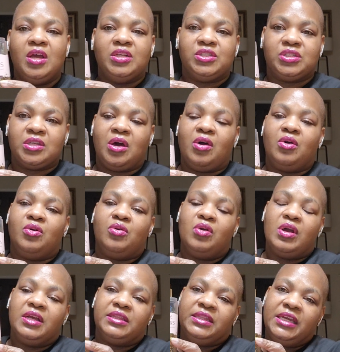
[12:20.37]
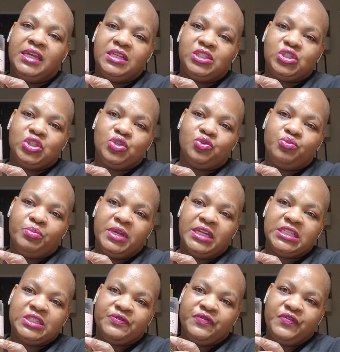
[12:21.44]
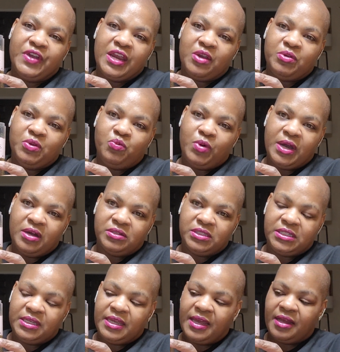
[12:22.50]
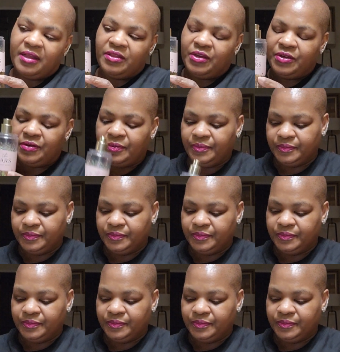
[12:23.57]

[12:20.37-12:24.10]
So these two mix very well together.